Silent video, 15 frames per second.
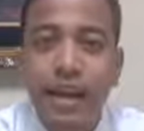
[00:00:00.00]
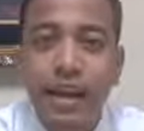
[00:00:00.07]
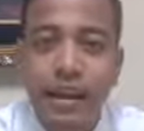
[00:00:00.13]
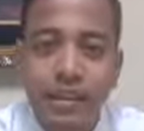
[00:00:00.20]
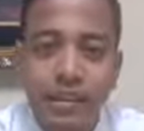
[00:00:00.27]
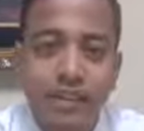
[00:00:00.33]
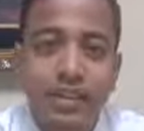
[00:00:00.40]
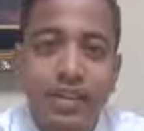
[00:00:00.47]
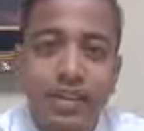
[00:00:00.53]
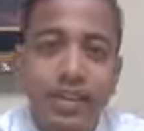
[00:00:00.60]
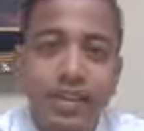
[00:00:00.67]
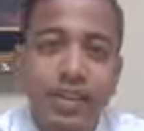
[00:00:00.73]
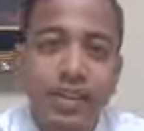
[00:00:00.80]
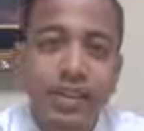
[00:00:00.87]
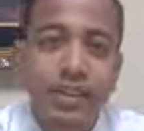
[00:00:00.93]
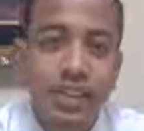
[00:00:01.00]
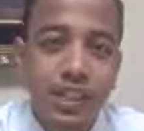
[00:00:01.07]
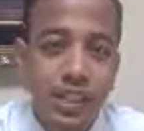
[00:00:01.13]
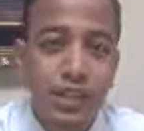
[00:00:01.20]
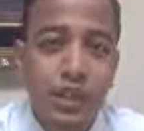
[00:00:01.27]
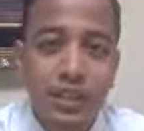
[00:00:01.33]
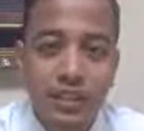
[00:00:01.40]
at
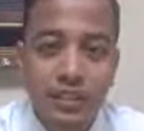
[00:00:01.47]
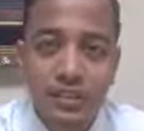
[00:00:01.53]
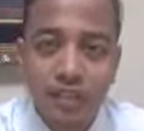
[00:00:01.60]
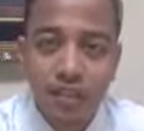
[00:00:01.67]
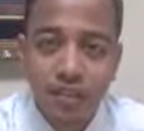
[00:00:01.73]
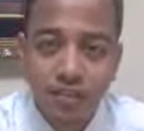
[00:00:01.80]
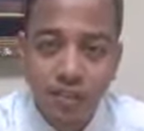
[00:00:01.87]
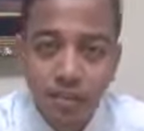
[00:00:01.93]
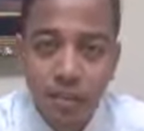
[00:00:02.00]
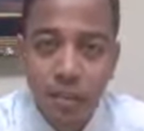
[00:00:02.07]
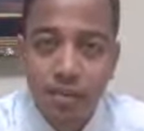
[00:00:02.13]
Tianwen Legal Service